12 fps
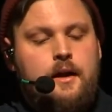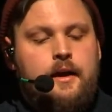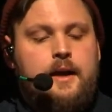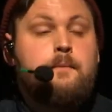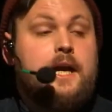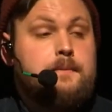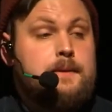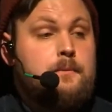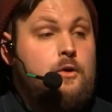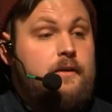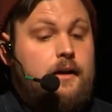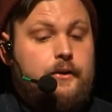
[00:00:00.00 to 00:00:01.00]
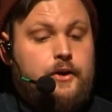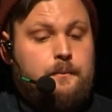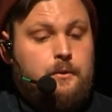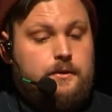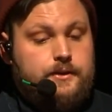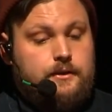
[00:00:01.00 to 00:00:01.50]
It made me more
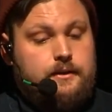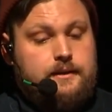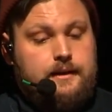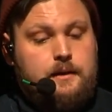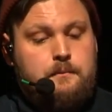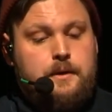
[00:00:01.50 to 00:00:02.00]
valuable to the team.